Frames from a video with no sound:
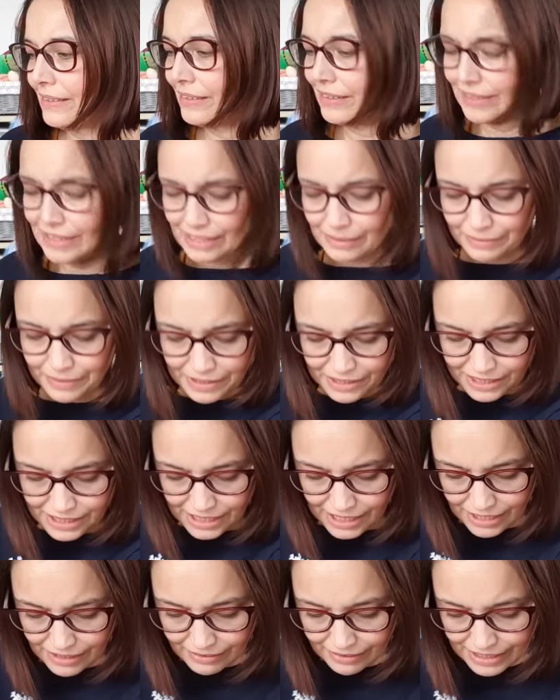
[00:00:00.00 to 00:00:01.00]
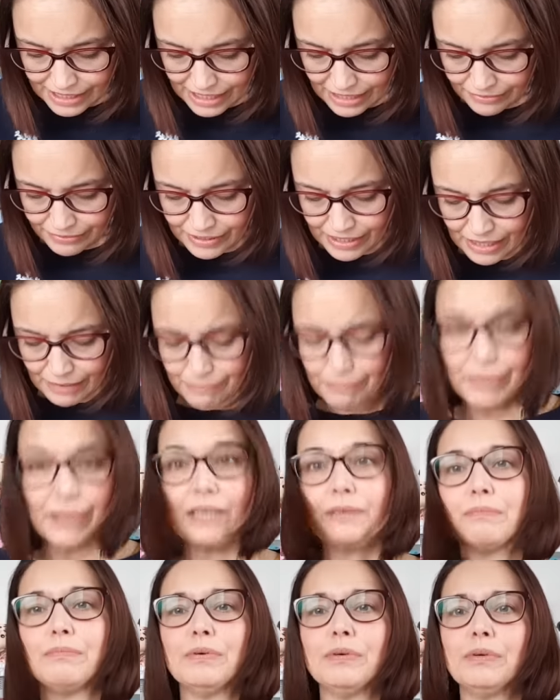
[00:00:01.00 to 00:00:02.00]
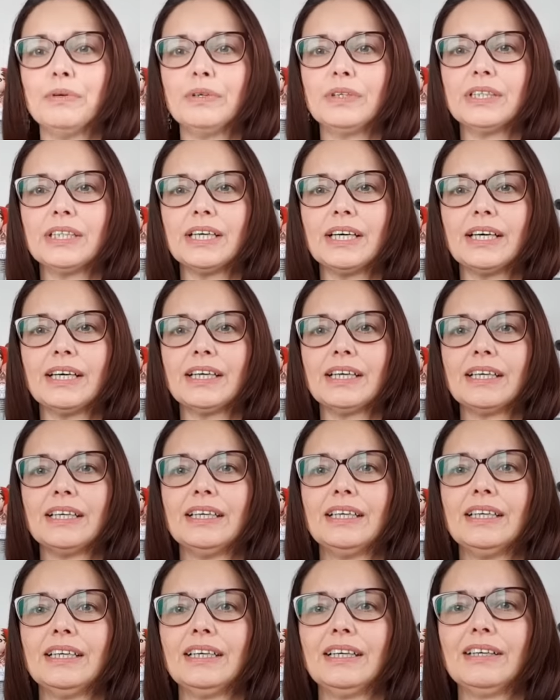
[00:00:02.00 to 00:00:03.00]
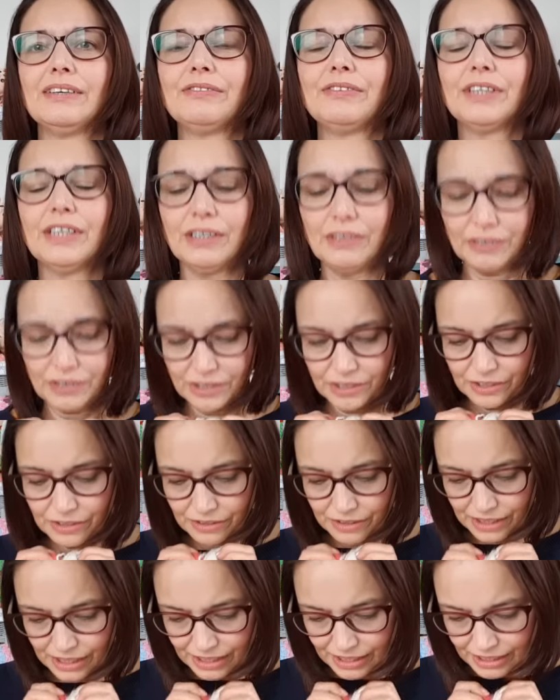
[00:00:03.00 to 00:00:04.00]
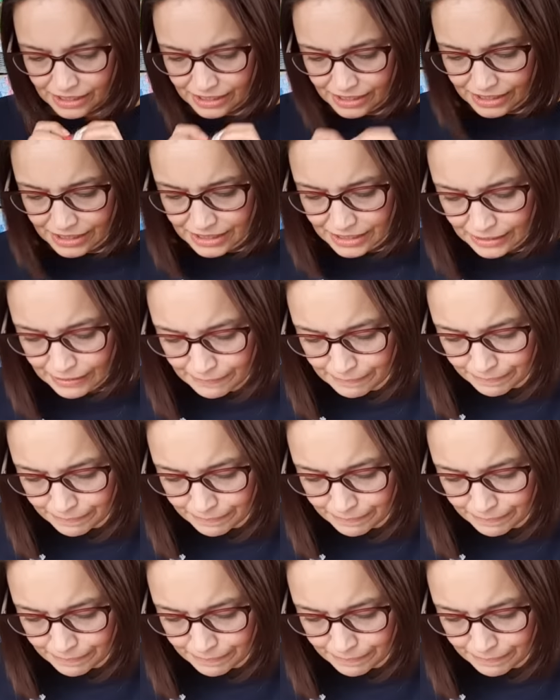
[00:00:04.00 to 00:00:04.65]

Yeah, because then I'd have that big border of those two colours.